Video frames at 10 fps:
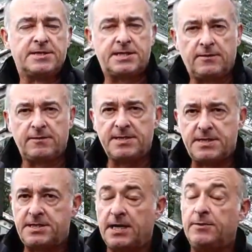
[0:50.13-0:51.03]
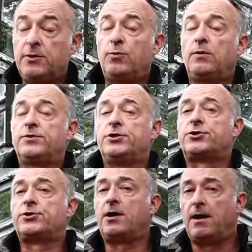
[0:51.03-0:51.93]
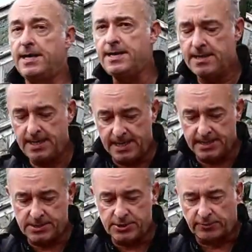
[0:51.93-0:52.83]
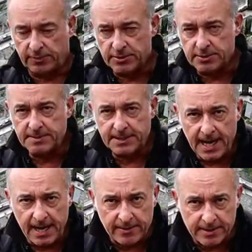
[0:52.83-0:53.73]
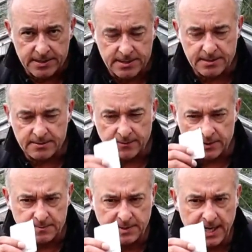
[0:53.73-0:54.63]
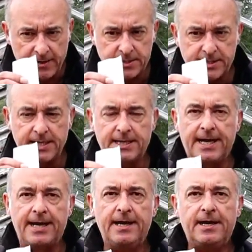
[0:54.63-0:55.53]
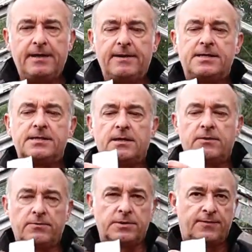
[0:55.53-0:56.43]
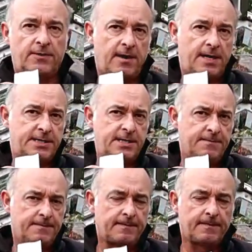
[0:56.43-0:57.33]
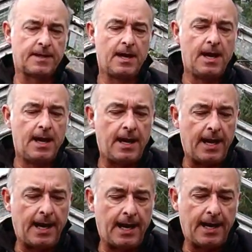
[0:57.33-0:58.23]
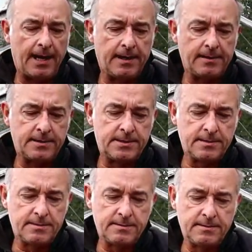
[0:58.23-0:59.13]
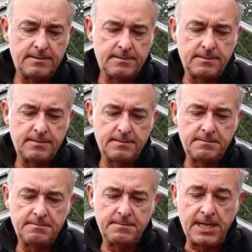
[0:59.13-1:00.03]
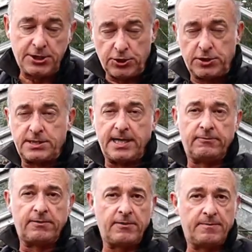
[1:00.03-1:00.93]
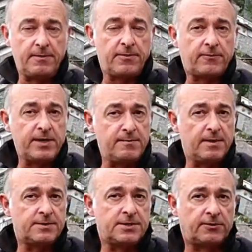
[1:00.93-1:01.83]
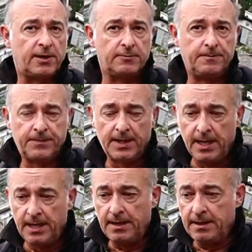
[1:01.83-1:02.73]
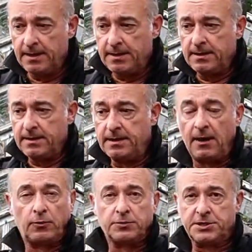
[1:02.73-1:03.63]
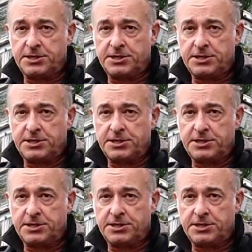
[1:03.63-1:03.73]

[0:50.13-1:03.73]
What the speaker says: myself and Mrs. W want to try is to grow some carrots. So I've got some carrot seed here. This is a Nantes variety, and it should take around about 3 months to grow. Now of course the